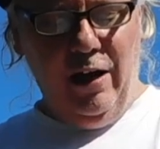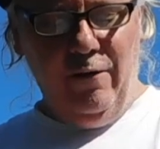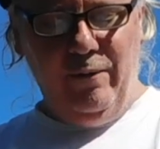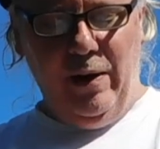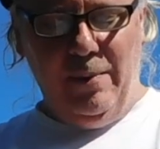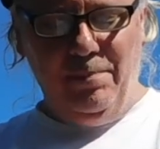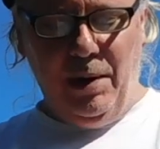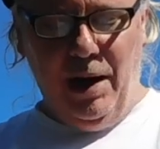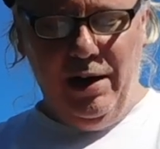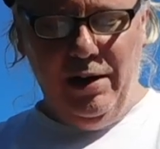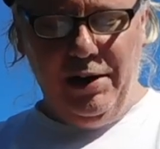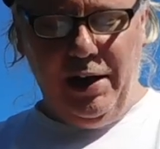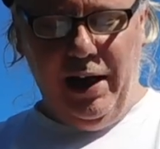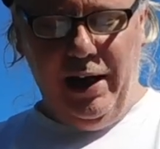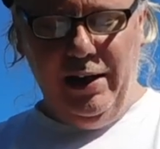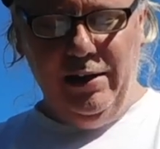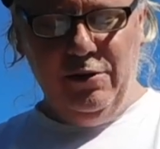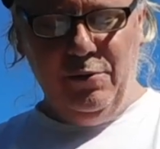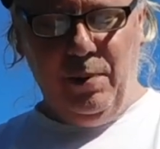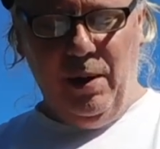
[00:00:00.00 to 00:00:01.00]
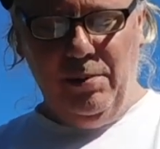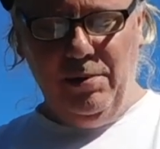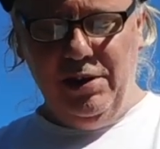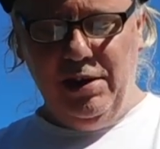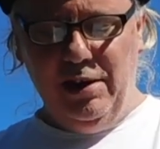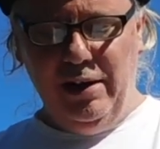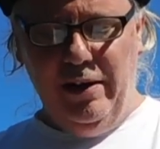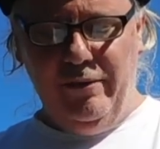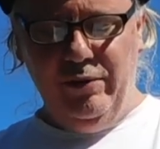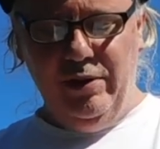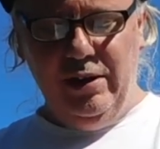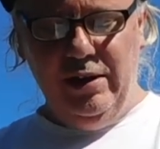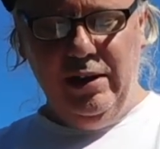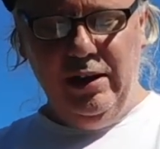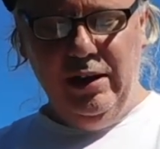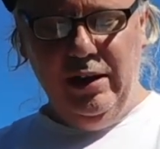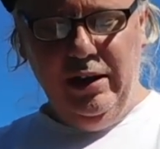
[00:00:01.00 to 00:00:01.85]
Vampire Tales, published 11